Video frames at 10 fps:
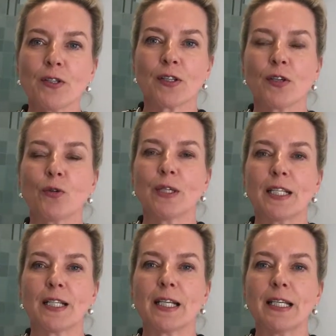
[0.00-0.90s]
so you'll
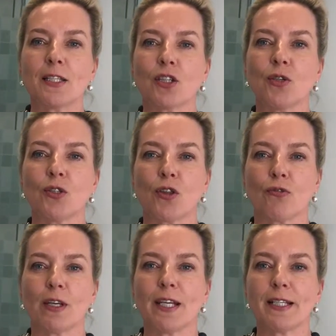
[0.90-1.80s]
need at least two to
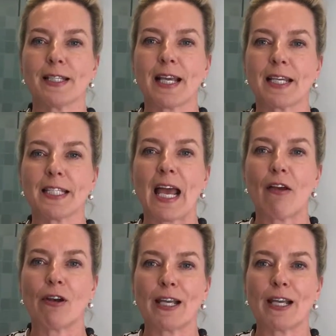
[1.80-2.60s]
three years secretarial